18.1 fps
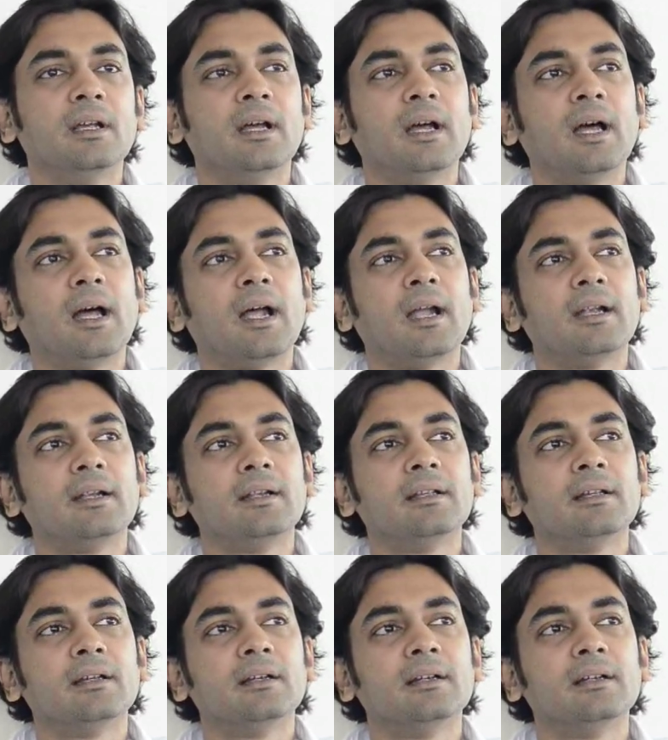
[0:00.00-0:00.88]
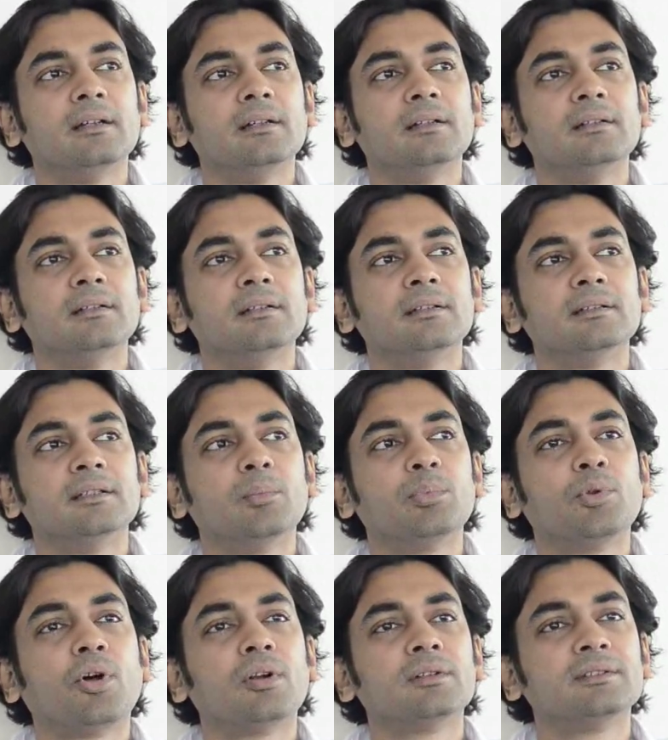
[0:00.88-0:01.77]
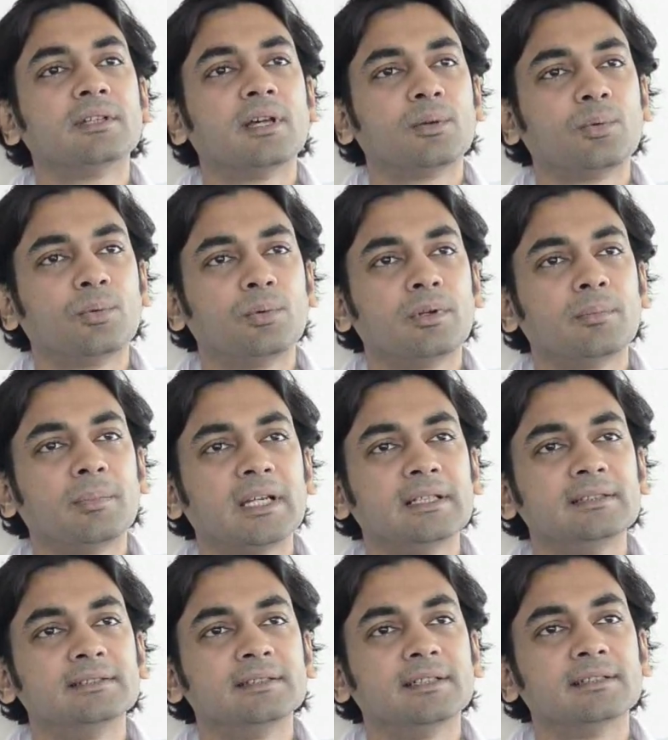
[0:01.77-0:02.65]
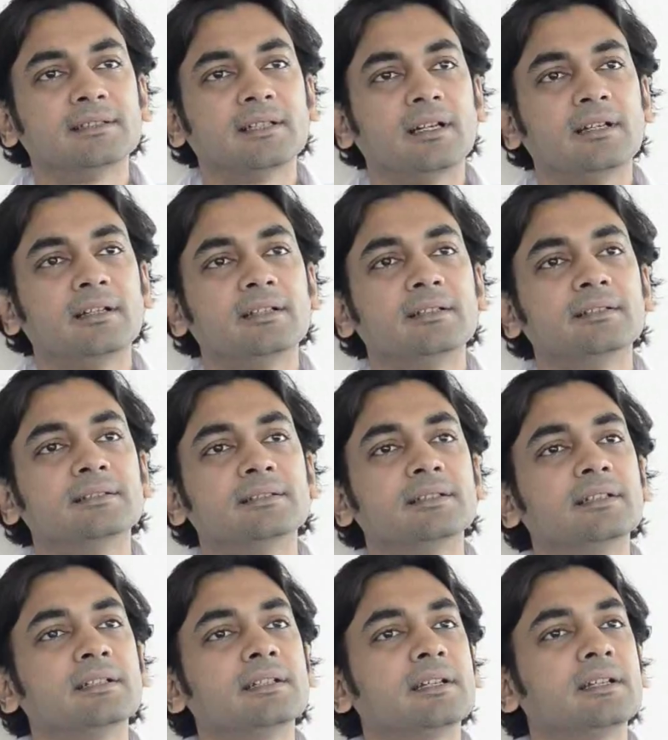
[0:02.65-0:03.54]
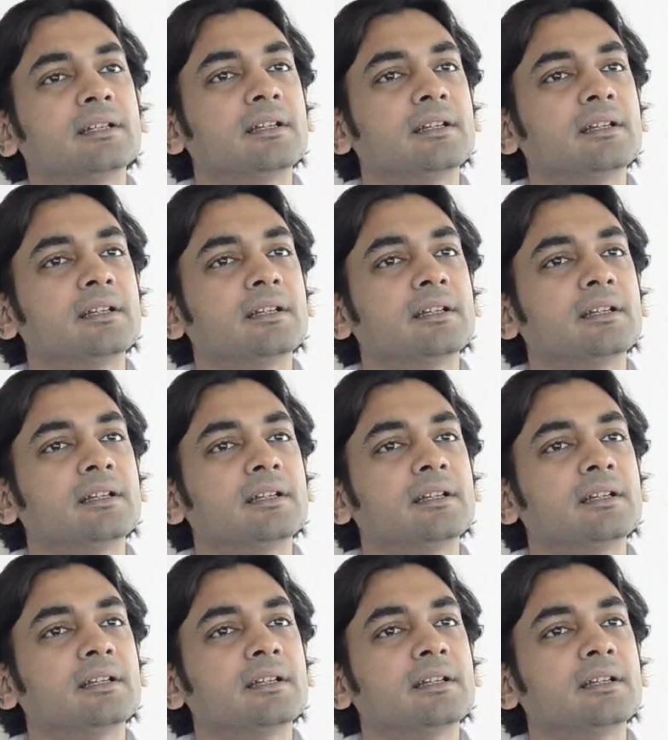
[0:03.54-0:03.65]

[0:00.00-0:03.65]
And the plots are owned by GSRTC.